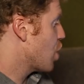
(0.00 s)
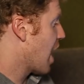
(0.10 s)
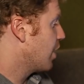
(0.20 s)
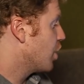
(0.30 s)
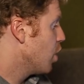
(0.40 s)

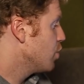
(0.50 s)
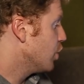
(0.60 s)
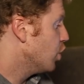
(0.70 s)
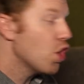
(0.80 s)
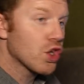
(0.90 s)
jacker goes
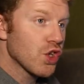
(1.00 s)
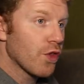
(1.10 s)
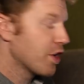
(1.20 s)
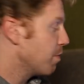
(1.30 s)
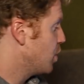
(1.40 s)
and looks
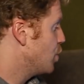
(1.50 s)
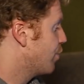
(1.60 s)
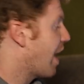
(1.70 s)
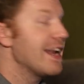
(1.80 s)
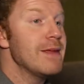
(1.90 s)
on the computer
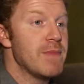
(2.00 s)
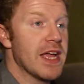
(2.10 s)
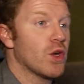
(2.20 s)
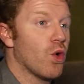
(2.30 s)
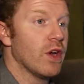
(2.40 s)
for any
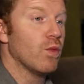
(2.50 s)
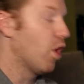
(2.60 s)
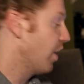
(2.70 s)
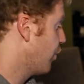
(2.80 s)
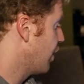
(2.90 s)
Bitcoin
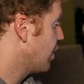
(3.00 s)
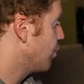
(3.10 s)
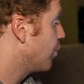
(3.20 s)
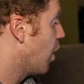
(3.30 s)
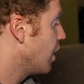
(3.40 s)
wallets that it
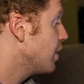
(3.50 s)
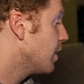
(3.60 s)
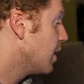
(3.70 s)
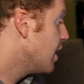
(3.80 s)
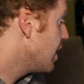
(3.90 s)
can find.
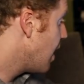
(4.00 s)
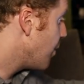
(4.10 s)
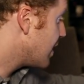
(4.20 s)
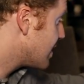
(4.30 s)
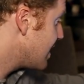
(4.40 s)
And
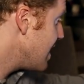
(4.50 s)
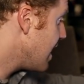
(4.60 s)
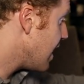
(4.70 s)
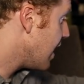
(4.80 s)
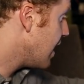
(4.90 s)
we can see
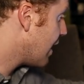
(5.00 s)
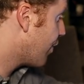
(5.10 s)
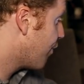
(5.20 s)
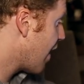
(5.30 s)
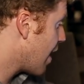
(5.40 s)
here
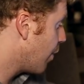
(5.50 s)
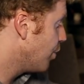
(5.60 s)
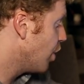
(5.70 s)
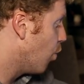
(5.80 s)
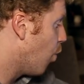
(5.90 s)
it's
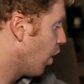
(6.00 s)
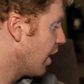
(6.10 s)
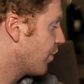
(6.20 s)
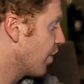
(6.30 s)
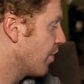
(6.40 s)
found a
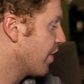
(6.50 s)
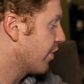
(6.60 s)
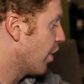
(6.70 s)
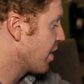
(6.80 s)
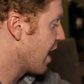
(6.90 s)
wallet at
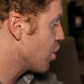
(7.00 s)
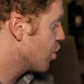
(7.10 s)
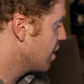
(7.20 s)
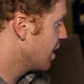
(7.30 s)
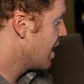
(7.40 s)
this
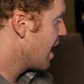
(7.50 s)
location